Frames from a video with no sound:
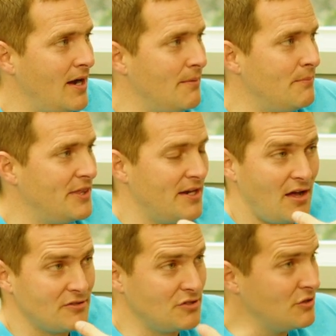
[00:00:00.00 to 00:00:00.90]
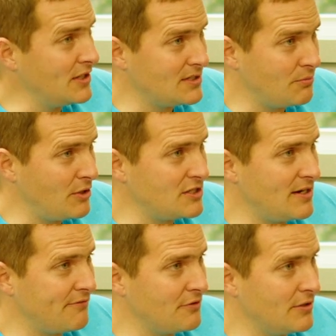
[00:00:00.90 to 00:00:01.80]
um, but then also you can get
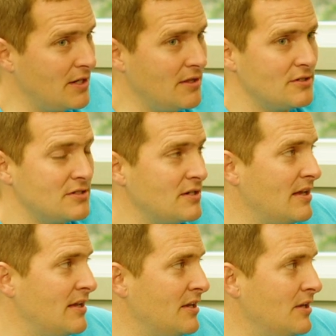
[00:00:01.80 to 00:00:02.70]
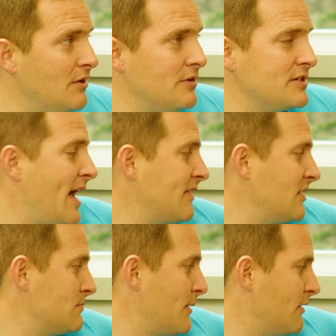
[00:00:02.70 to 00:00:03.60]
depression after it and there's you know there's
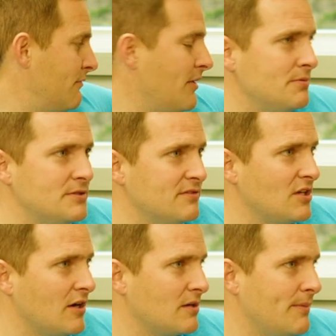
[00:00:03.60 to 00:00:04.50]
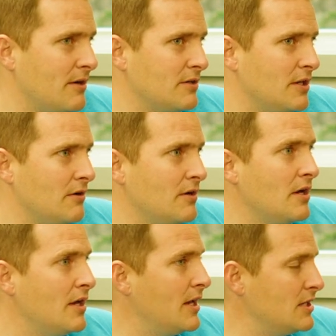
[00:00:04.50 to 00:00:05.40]
athletes michael phelps have talked about oh, you know, for
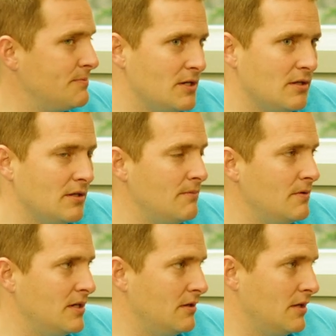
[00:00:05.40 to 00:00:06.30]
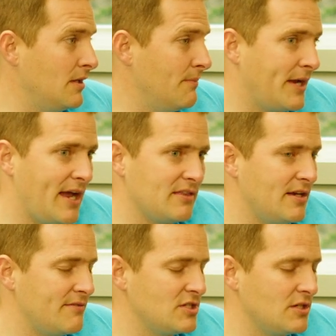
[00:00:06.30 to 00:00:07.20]
sure he's been an Olymp- you know olympic
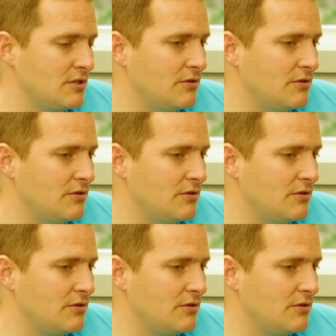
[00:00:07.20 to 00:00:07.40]
athlete obviously